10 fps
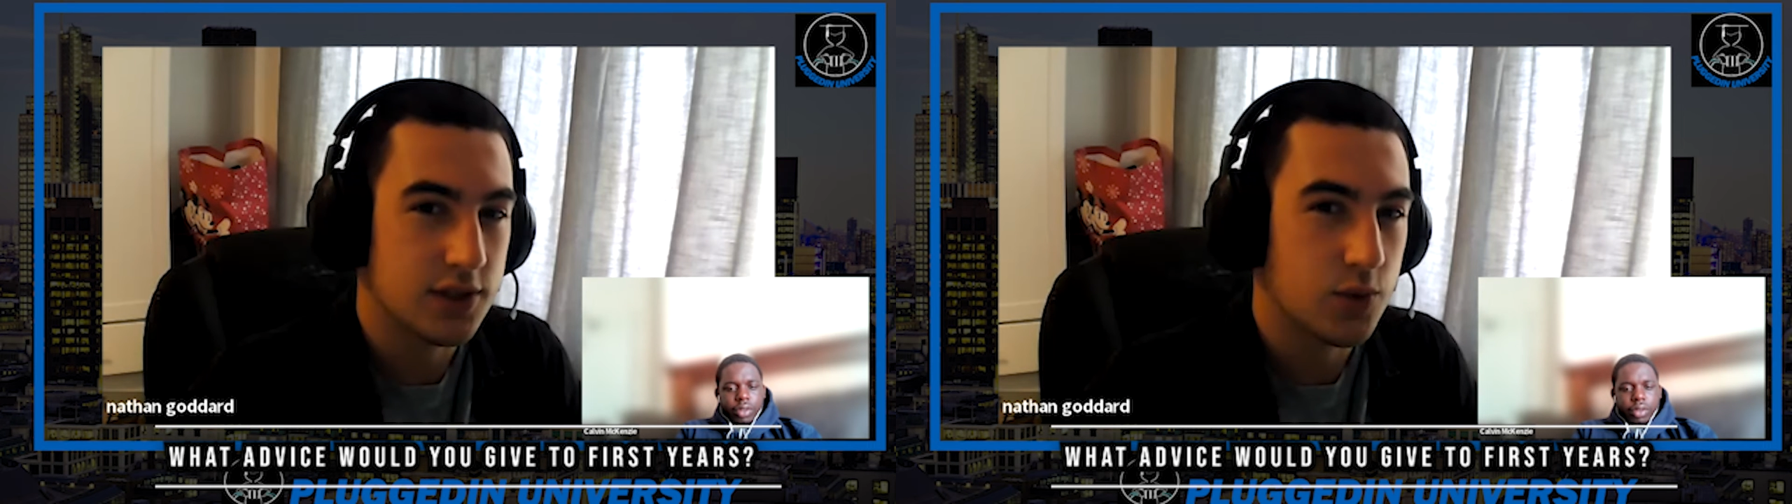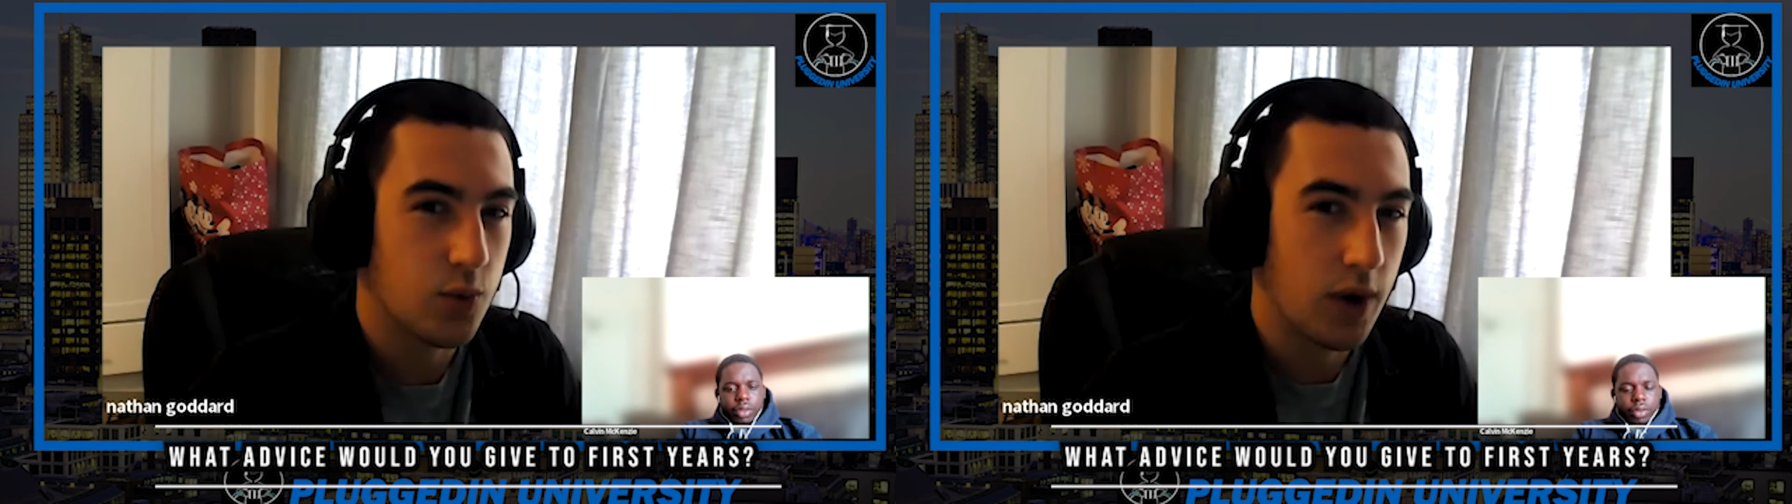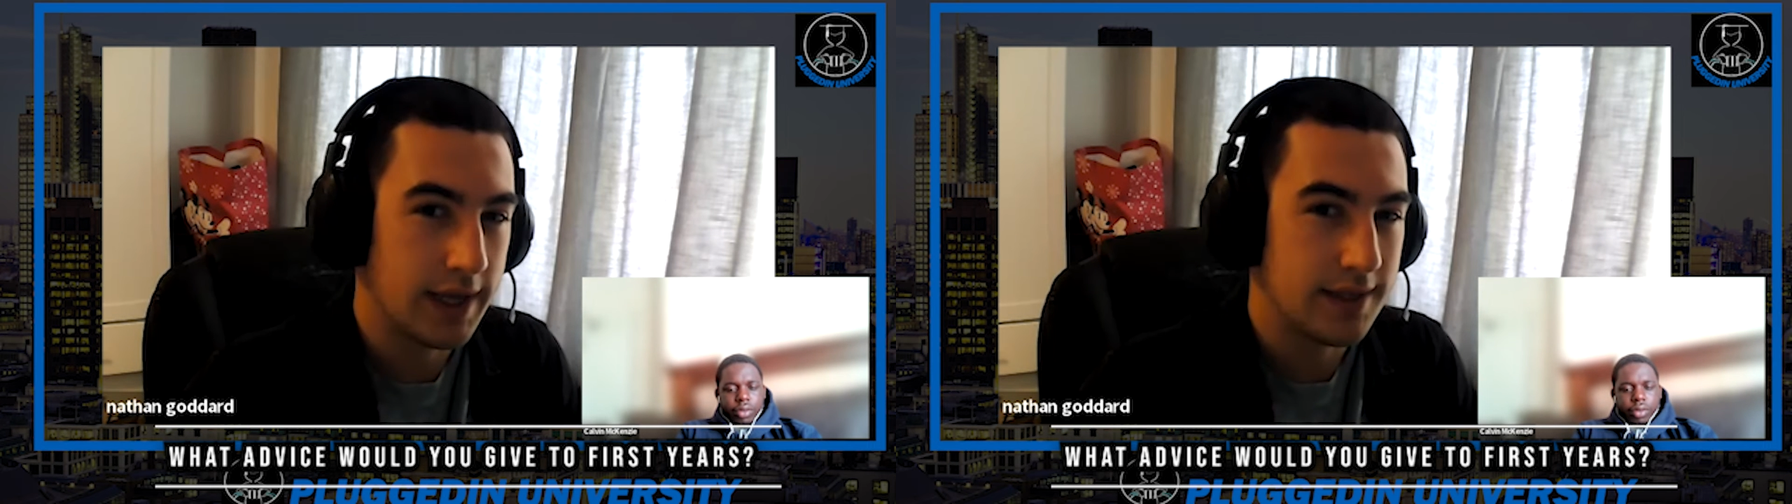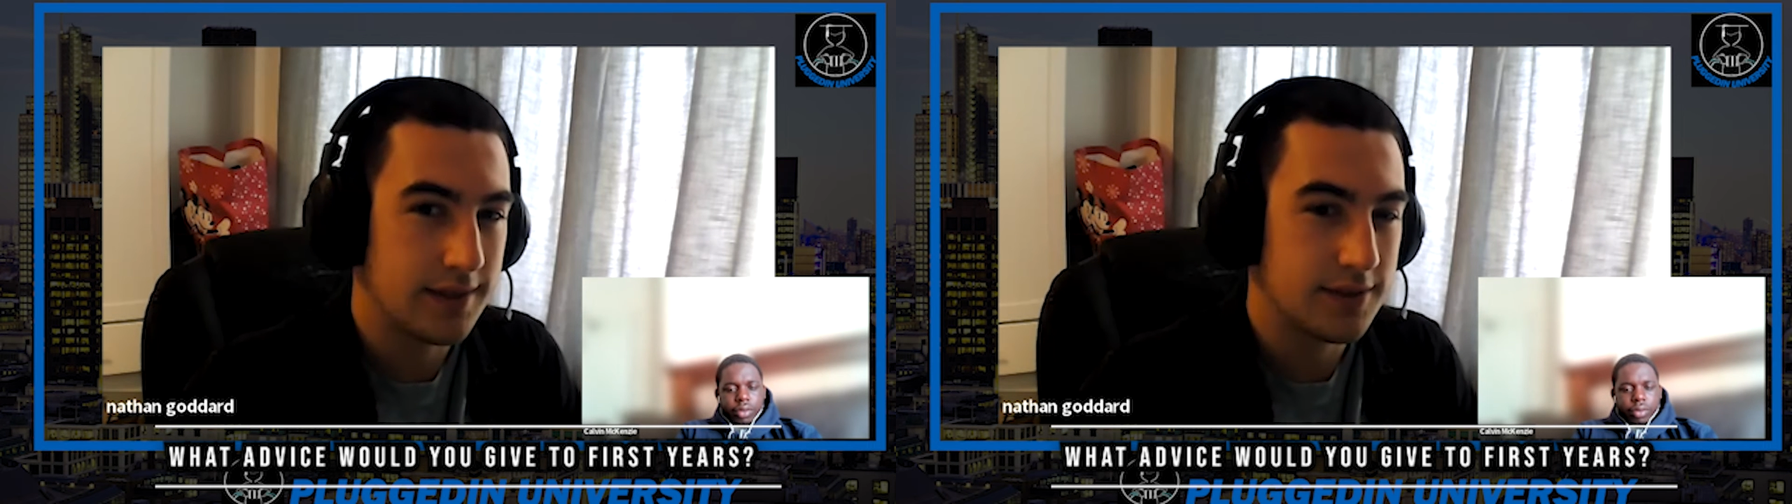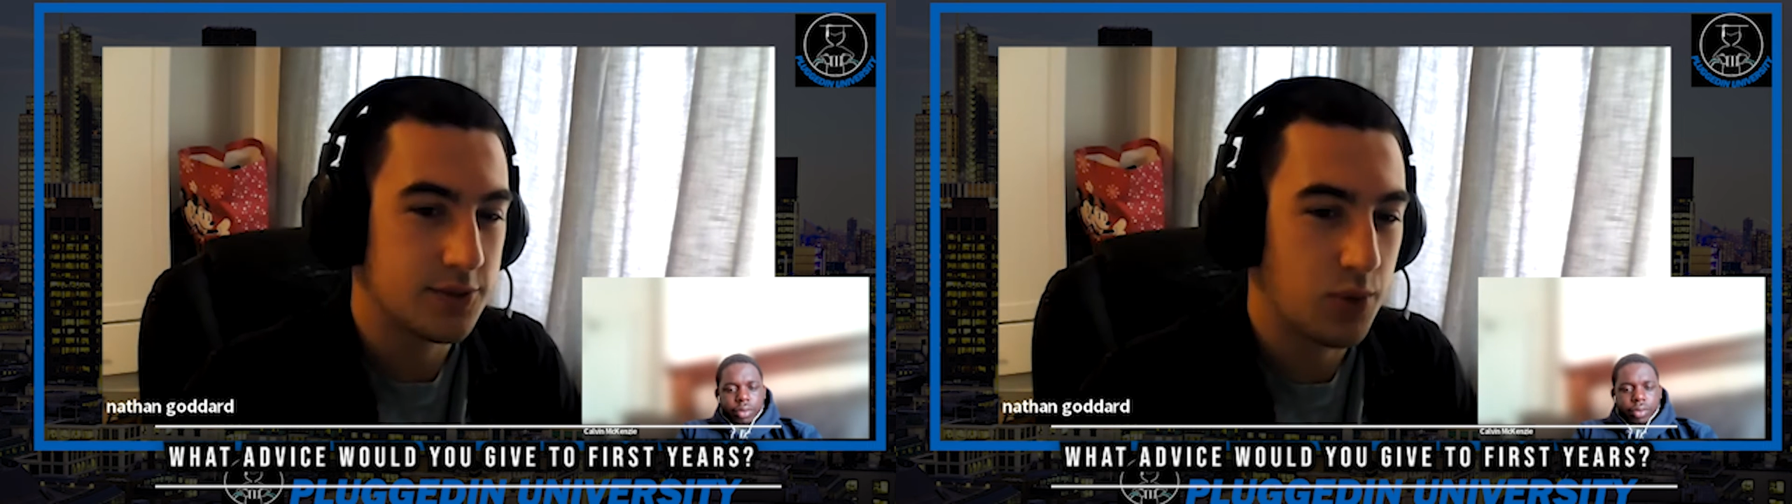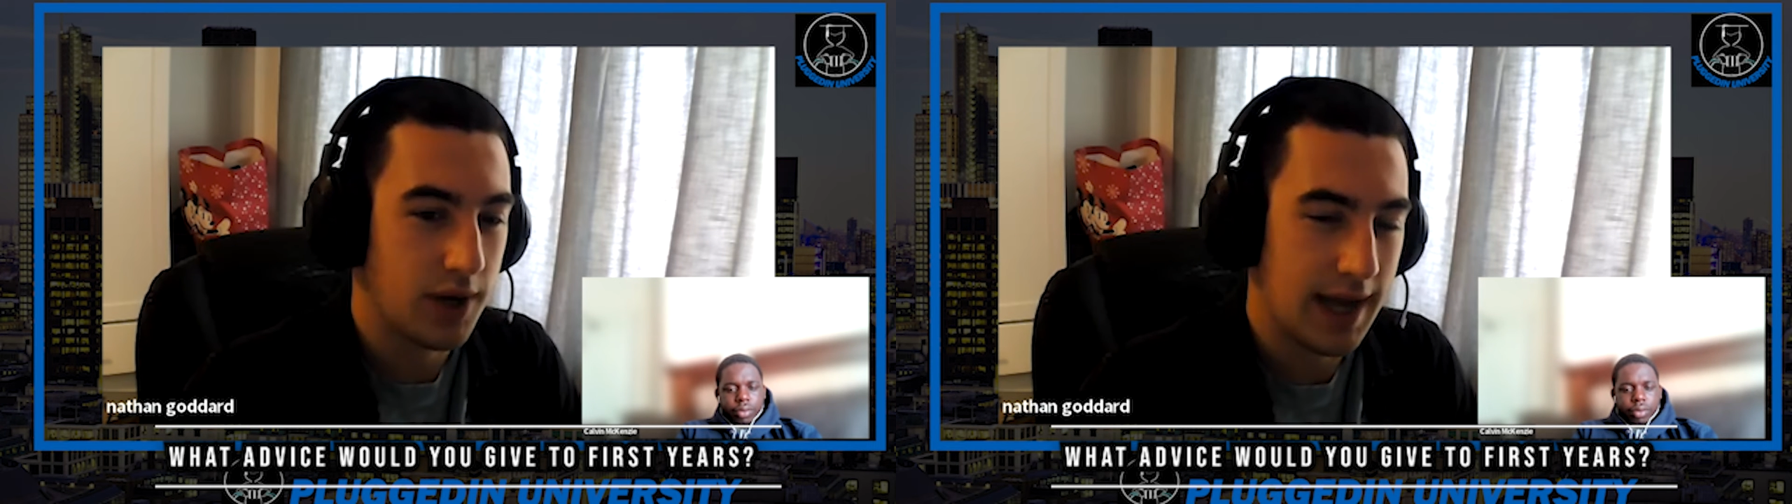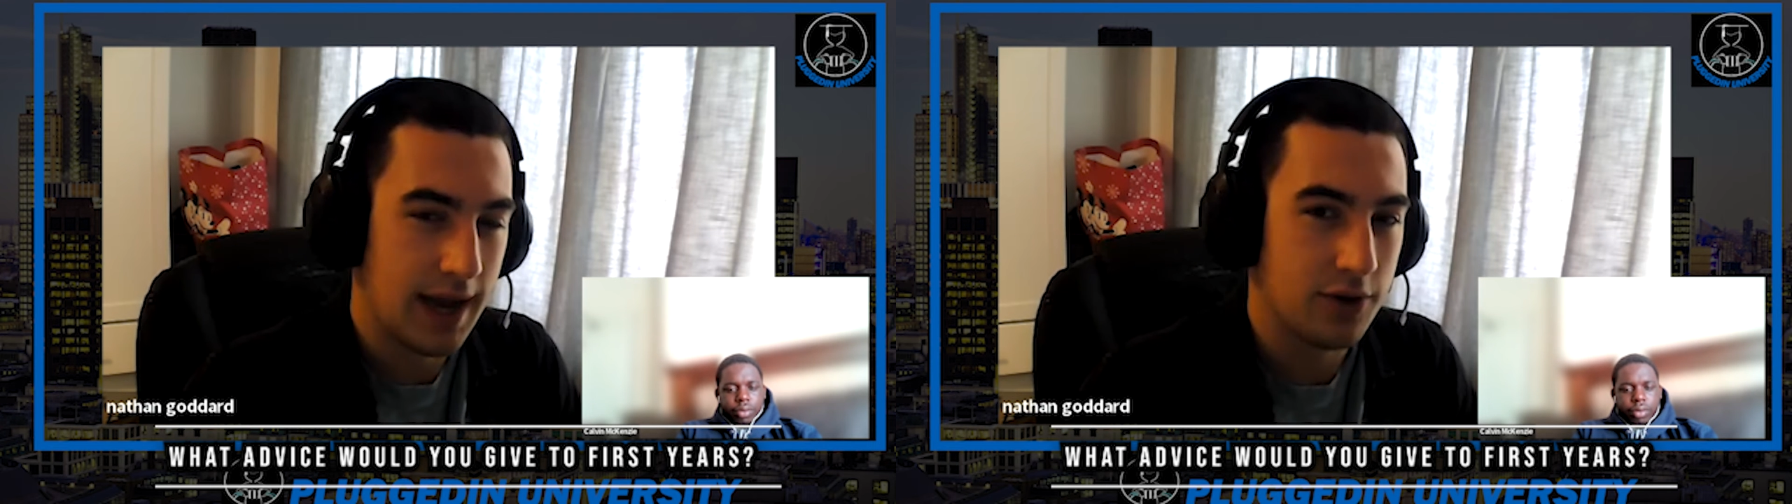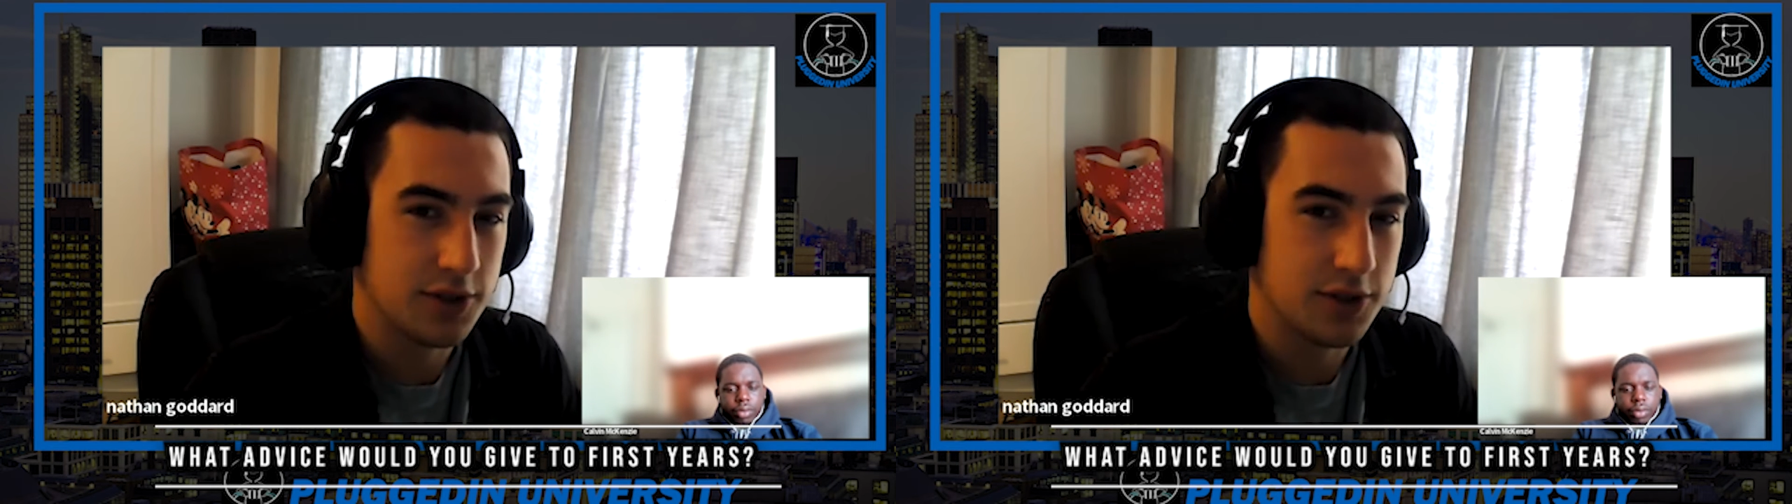quite spread out,